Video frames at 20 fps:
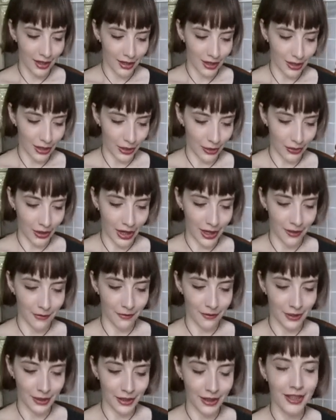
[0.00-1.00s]
you know, kind
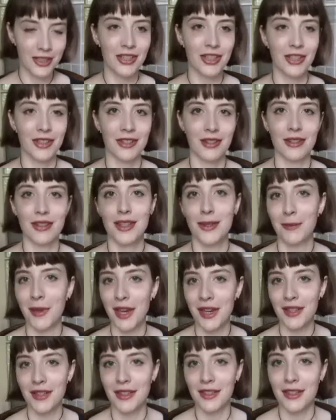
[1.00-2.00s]
of glitches in
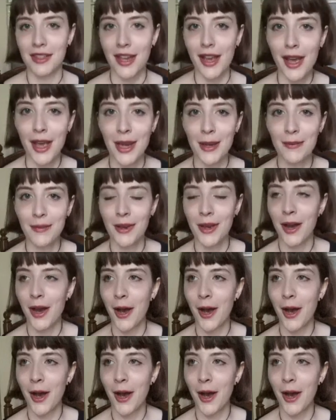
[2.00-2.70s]
space and time.